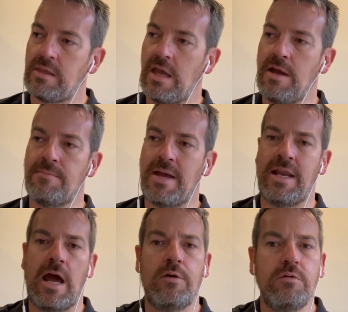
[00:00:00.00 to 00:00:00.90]

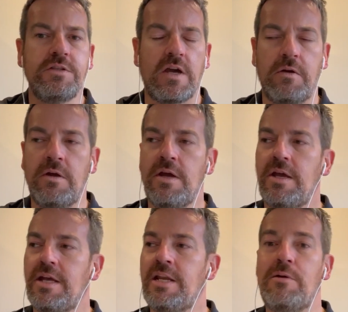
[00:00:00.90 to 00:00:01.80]
And also,
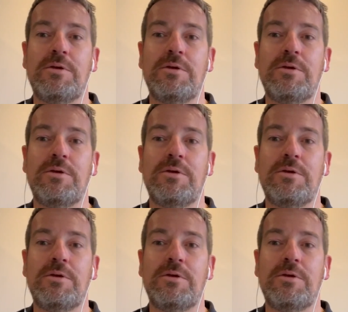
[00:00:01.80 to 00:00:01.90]
you know,